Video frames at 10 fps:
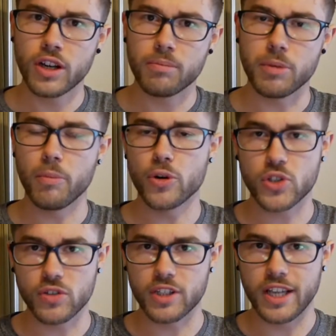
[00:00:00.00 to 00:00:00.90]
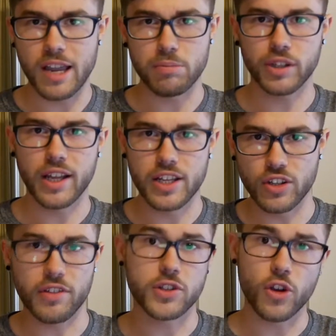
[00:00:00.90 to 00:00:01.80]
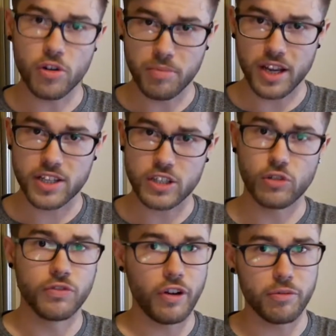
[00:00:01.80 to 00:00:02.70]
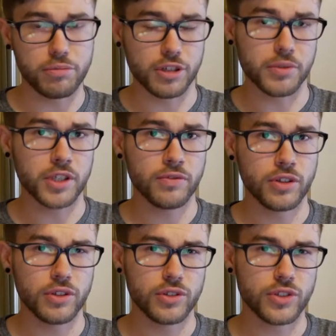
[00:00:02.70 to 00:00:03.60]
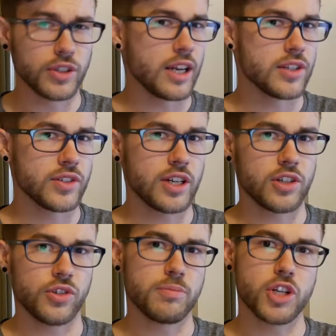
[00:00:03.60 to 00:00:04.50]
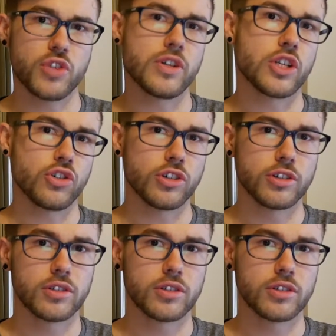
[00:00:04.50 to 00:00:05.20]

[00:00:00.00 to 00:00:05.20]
but most of the gameplay is either turn-based or very primitive, so that isn't actually much of an issue.